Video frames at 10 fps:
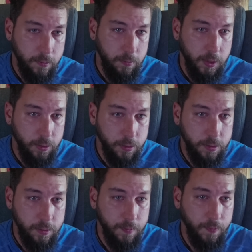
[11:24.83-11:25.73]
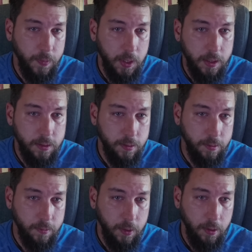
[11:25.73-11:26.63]
reduced dist,
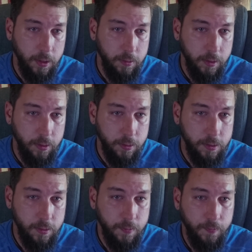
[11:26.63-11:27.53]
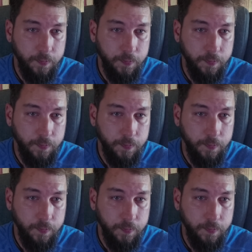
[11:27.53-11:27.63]
so call it reduced.